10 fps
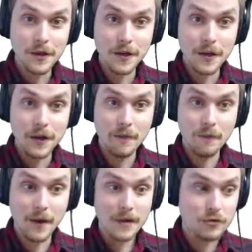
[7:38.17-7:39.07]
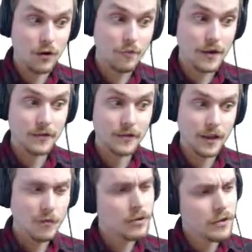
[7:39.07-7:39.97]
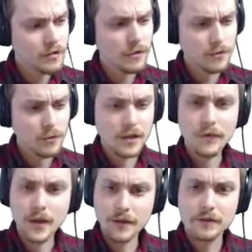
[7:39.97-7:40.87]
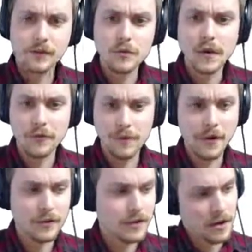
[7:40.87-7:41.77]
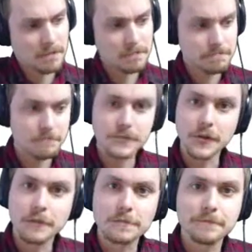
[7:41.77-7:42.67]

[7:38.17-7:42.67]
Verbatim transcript: uh, my Dropbox account. Well, you know, this wouldn't give you access to my Dropbox account. So,